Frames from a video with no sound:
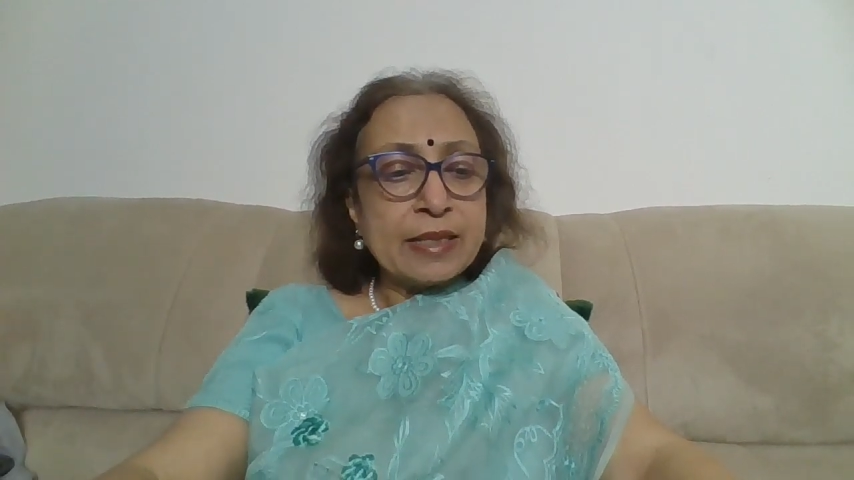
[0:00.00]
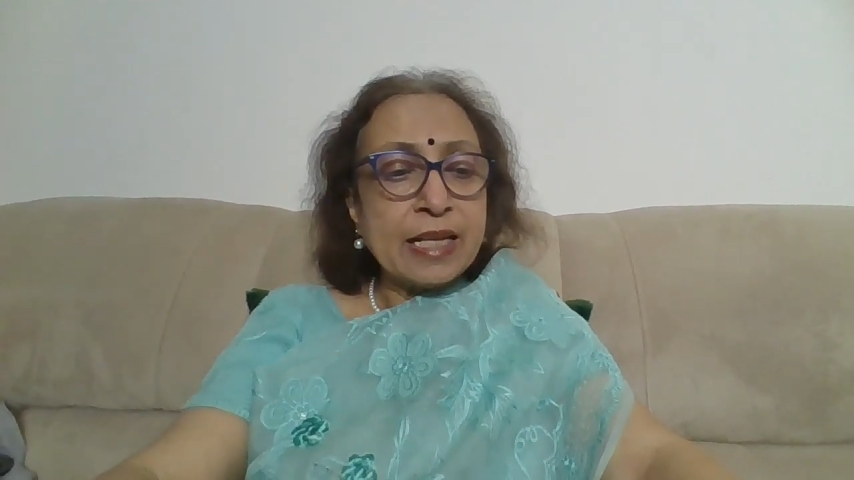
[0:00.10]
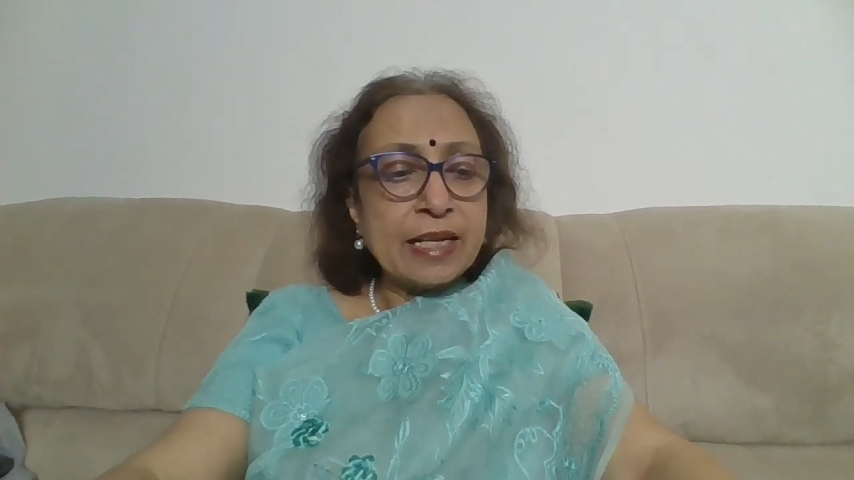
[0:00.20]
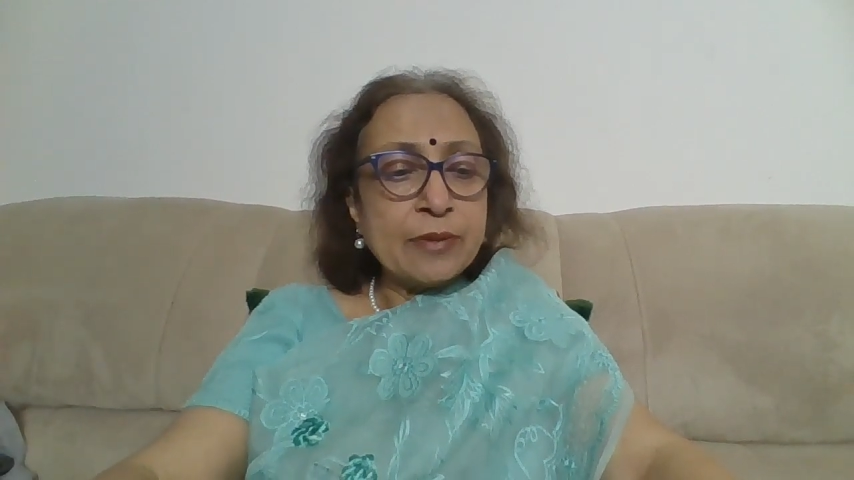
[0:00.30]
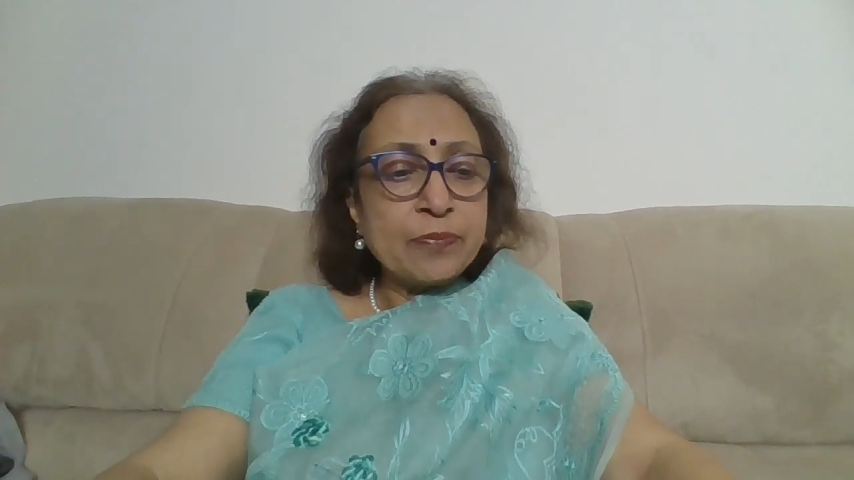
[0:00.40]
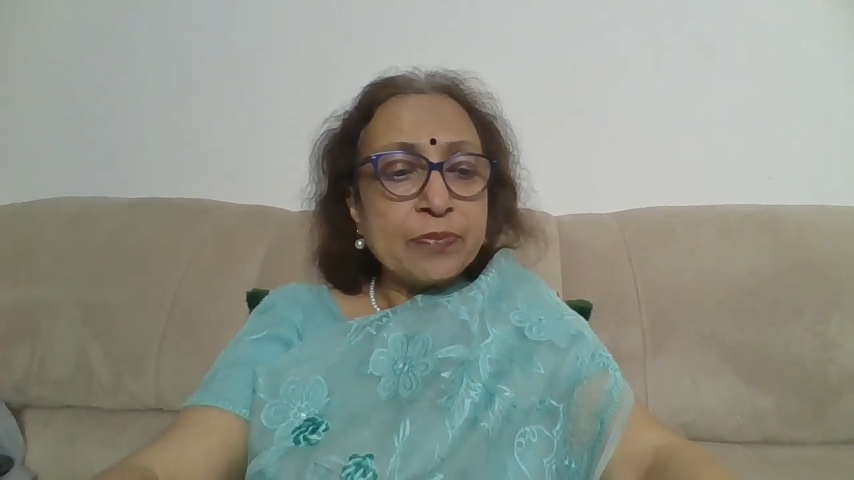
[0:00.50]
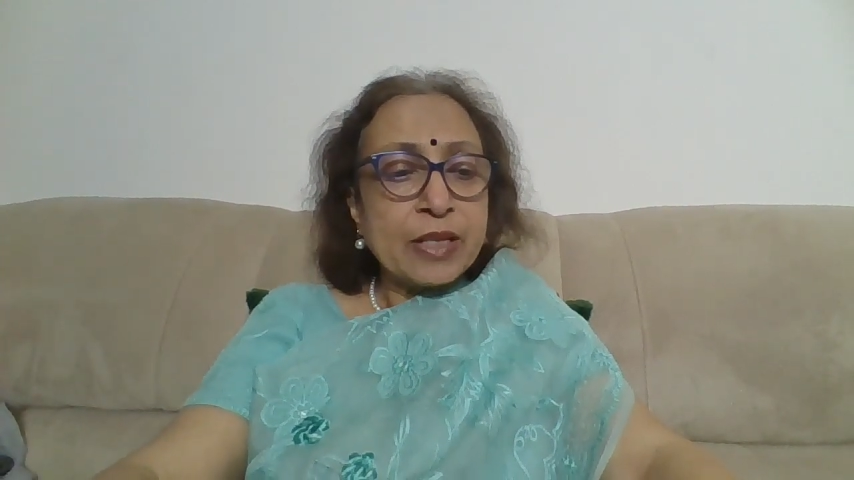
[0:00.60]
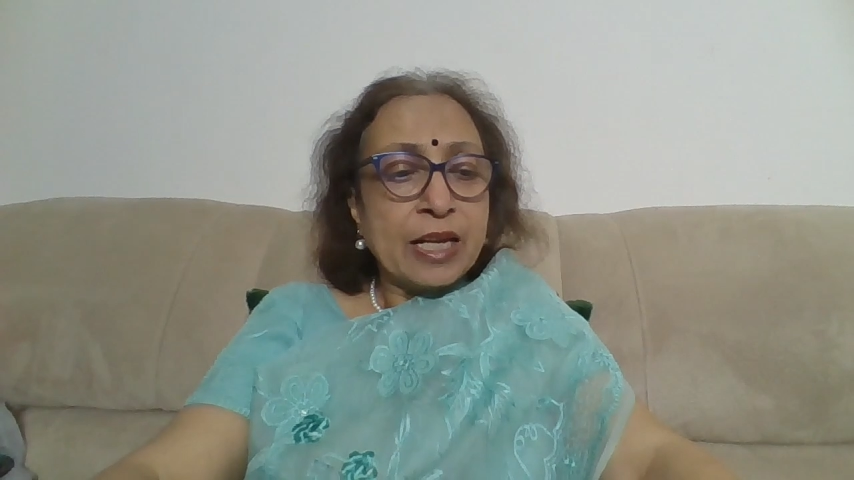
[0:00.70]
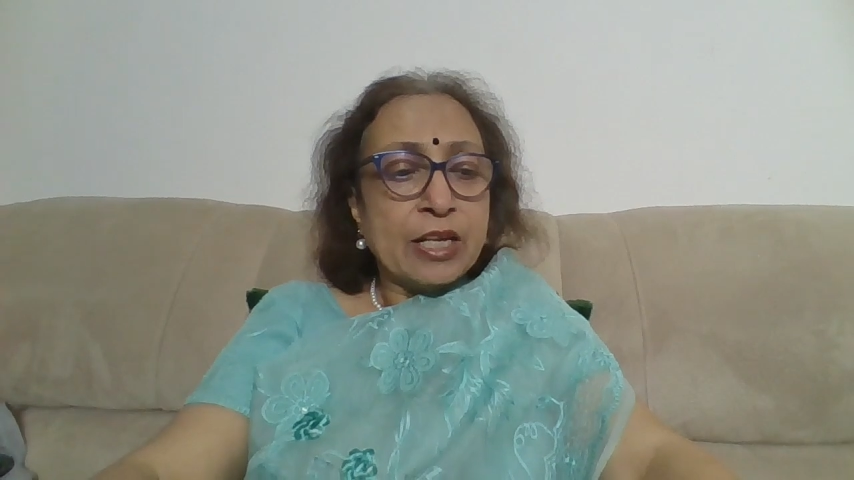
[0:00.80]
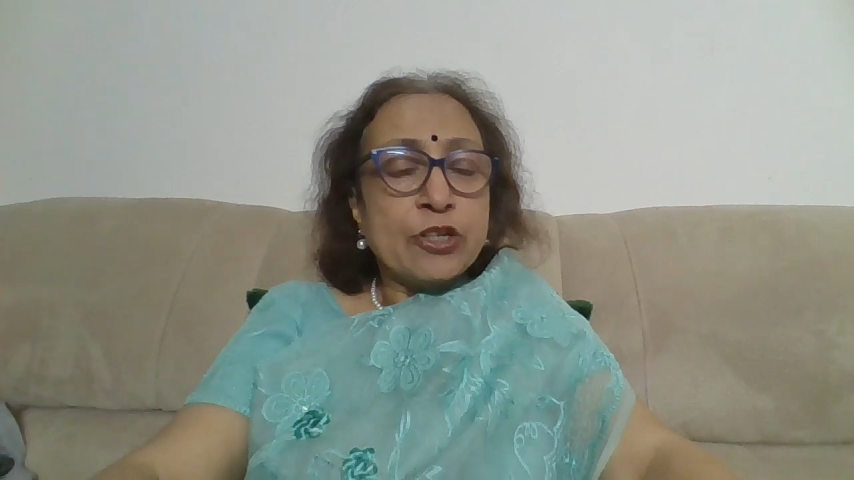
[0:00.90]
Then,
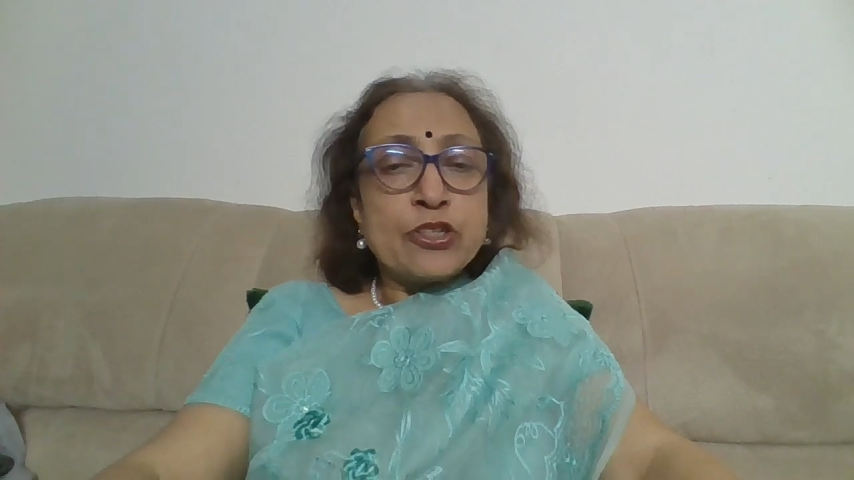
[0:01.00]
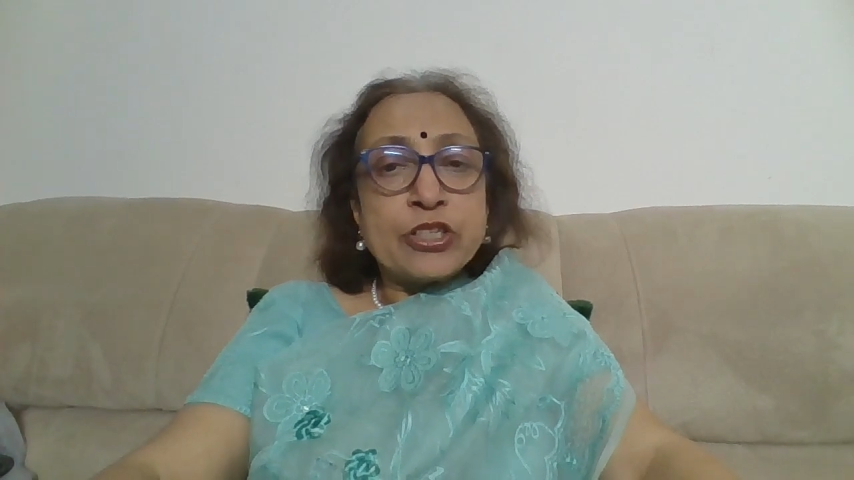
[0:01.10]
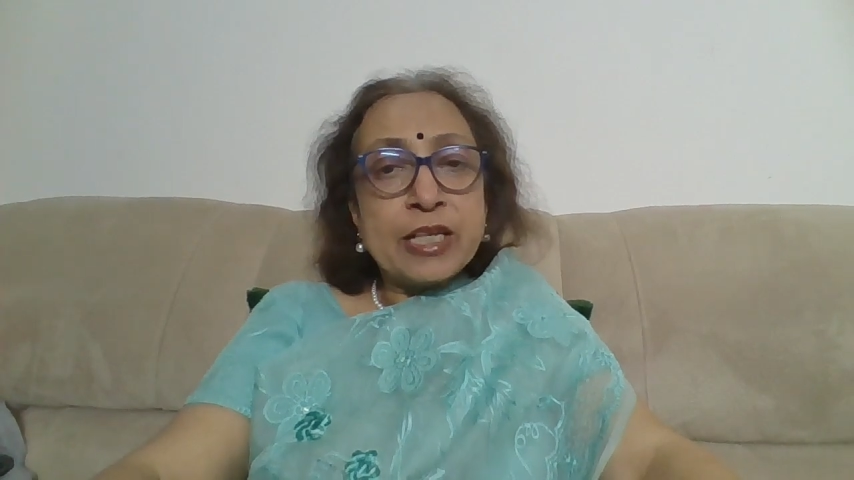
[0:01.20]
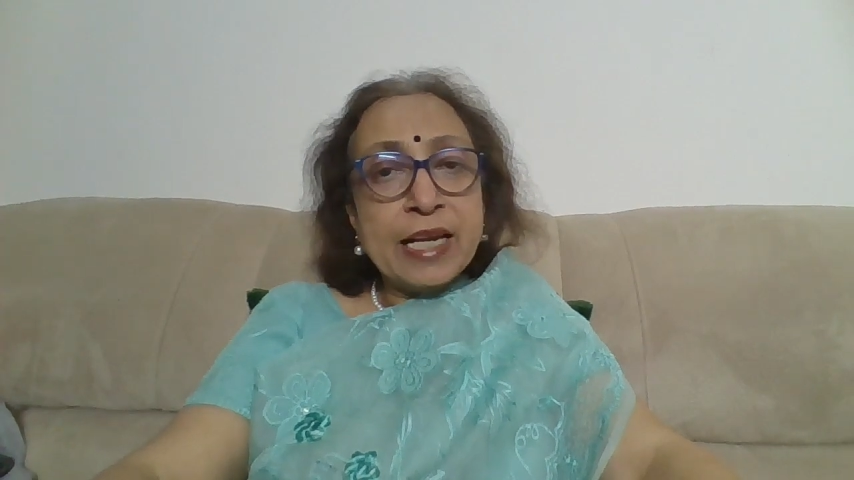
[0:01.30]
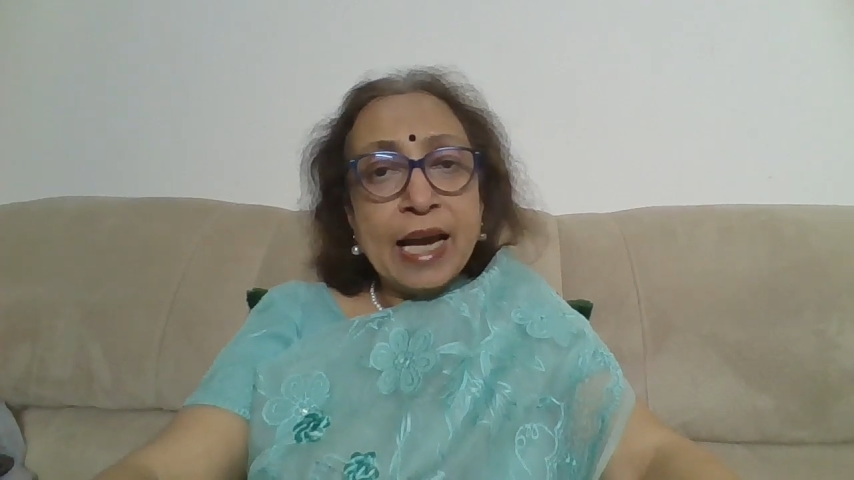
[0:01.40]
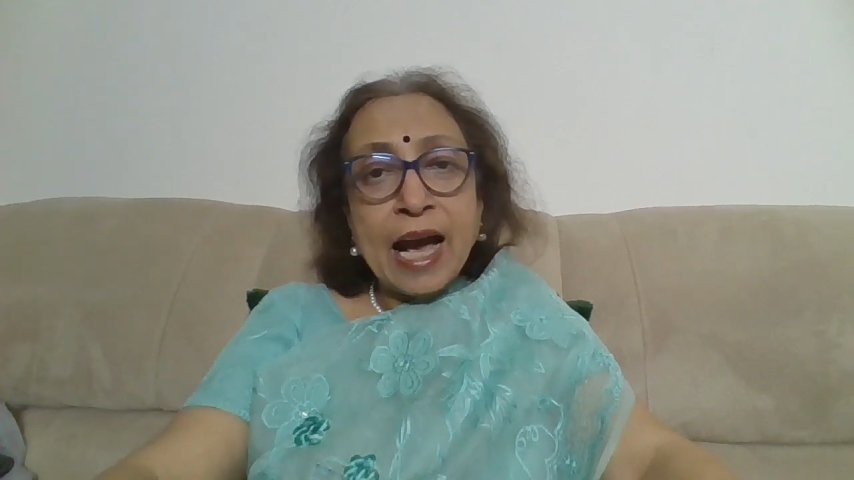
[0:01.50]
she